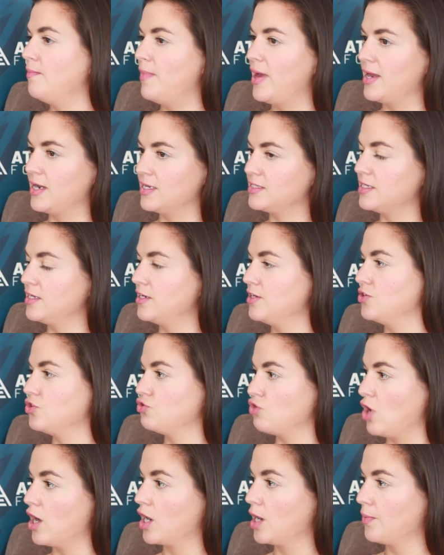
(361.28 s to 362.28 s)
medicine
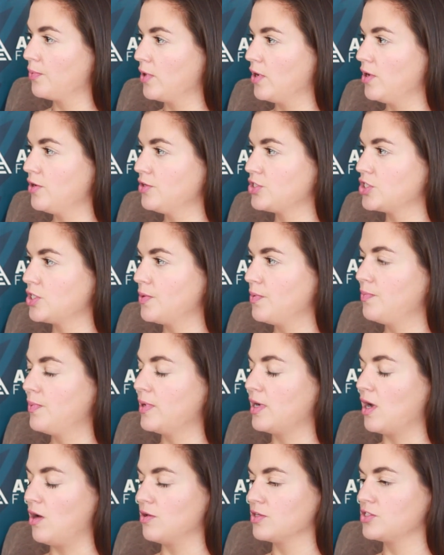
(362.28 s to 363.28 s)
drug approach,
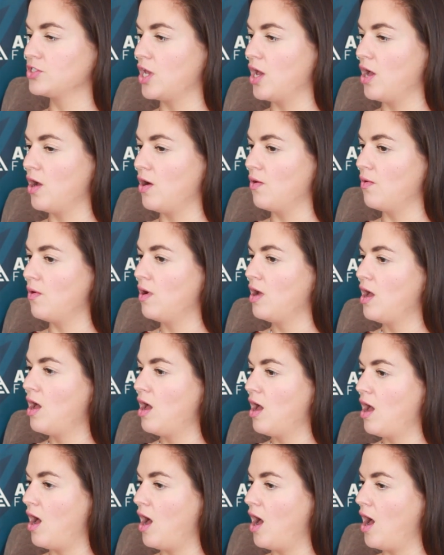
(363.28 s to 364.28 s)
but also
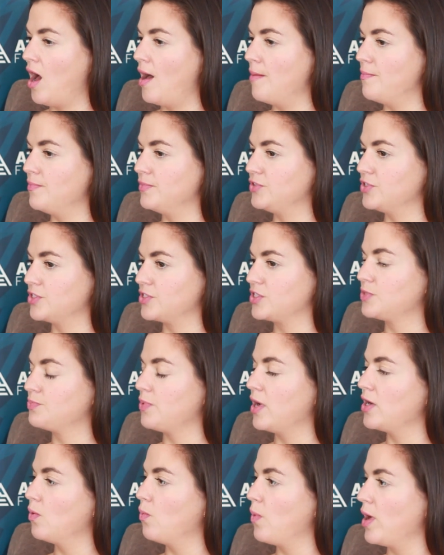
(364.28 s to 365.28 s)
um, just
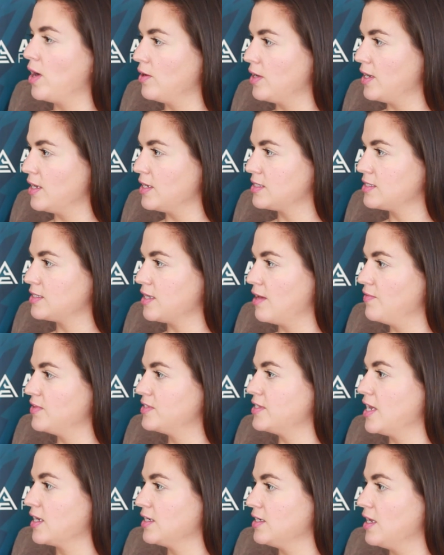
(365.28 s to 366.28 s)
spread awareness of the
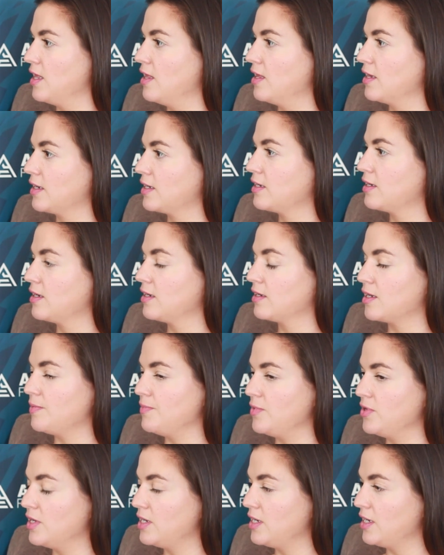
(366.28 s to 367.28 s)
psychedelic
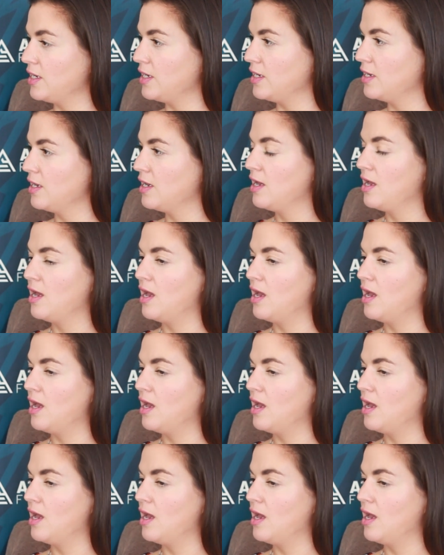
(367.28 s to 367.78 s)
community,